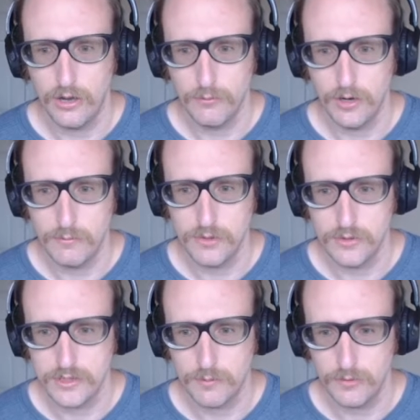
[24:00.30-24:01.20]
when I'm
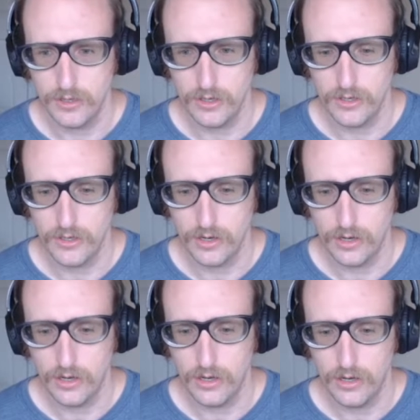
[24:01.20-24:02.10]
doing something
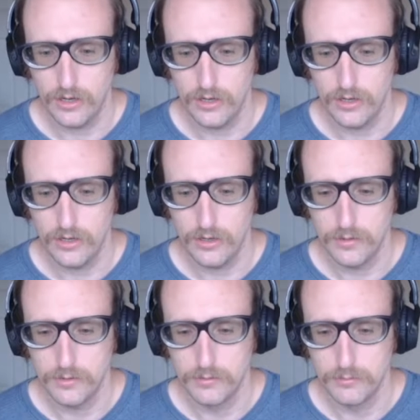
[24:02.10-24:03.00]

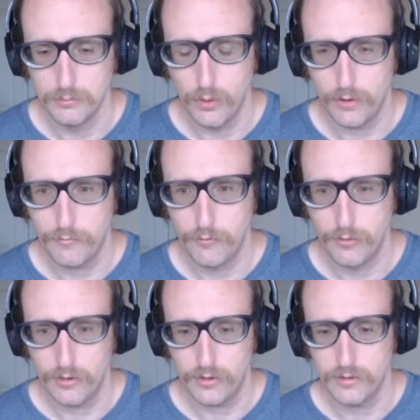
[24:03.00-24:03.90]
more
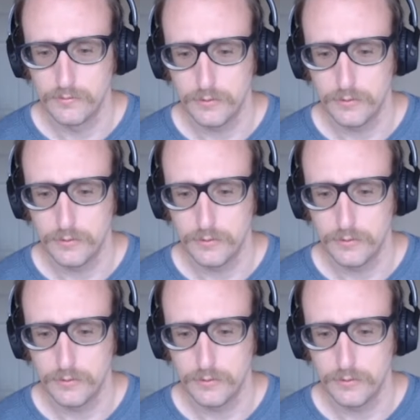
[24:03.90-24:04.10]
for,